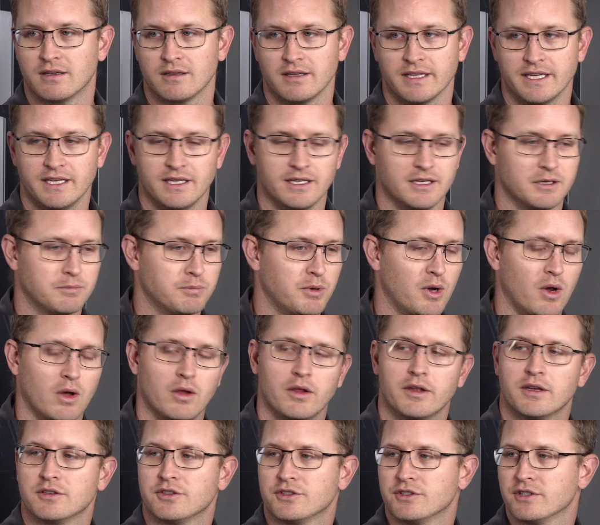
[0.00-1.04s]
cleaned,
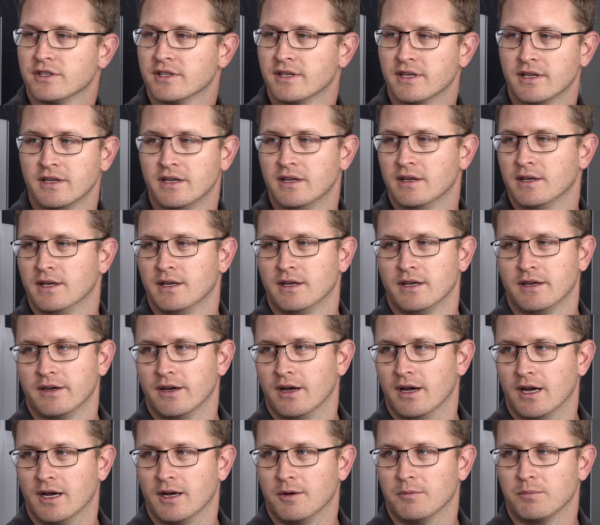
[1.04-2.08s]
polished.
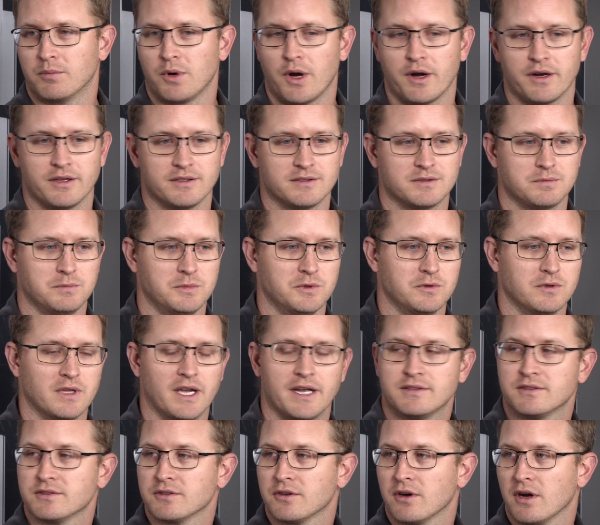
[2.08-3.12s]
Brought in some new
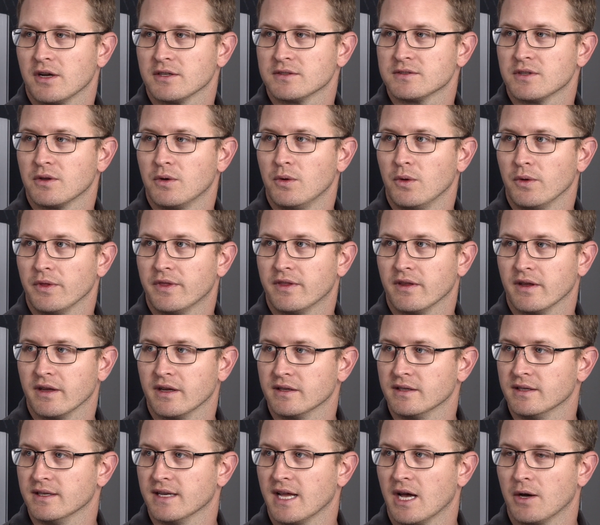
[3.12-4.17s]
lights across the whole
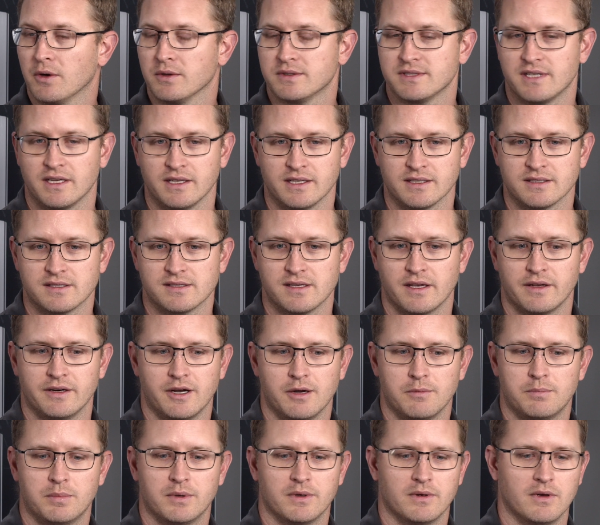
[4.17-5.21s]
thing, and now it's getting set
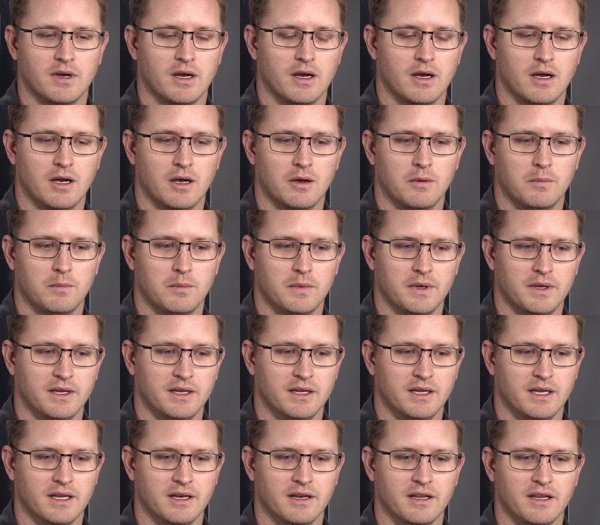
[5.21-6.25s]
up
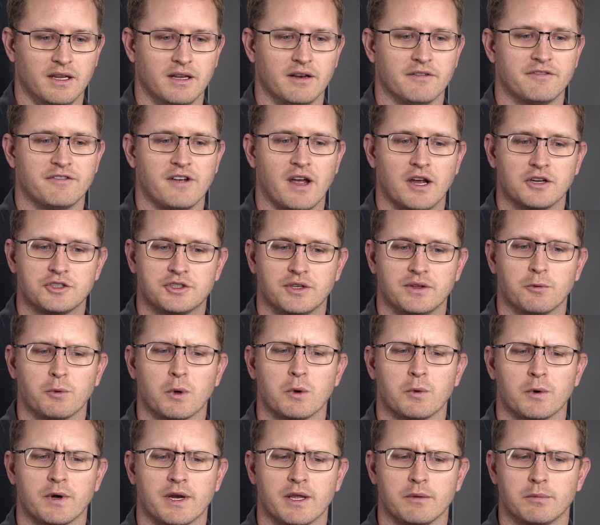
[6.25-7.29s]
in a fashion that we
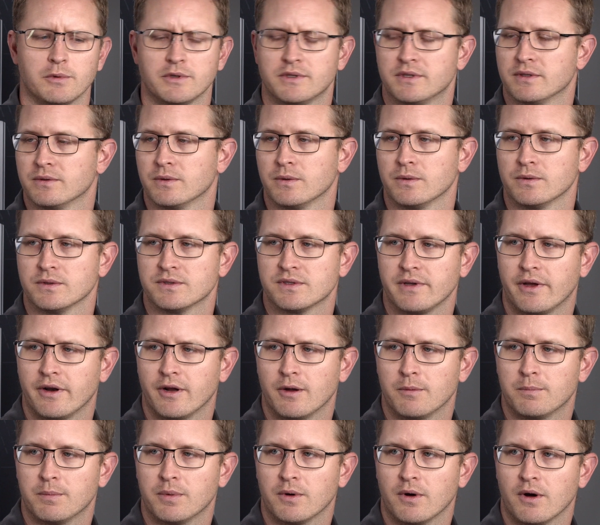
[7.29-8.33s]
weren't able to set
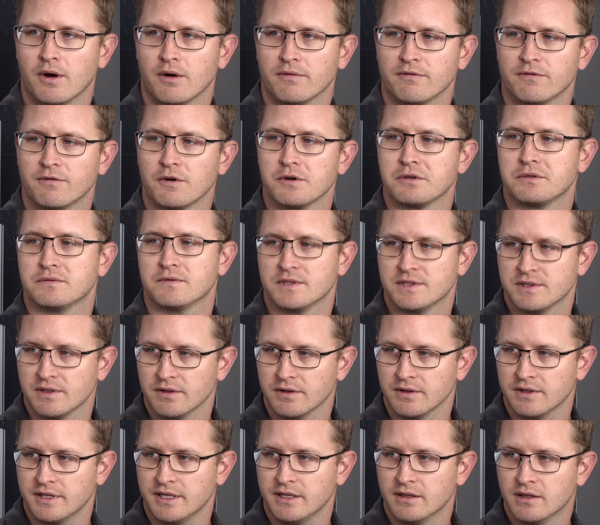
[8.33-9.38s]
up our first
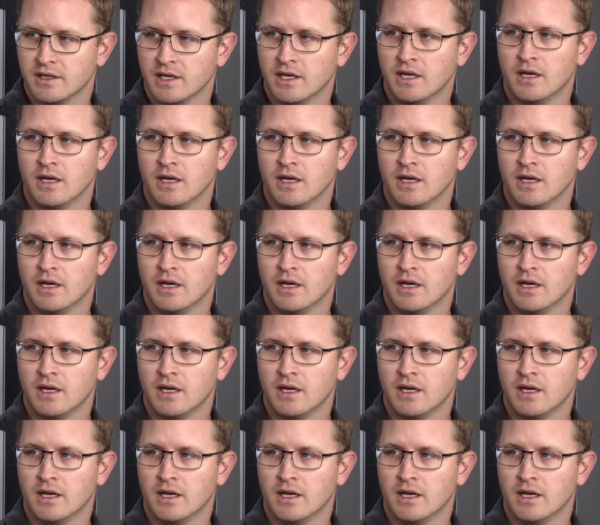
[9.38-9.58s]
facility.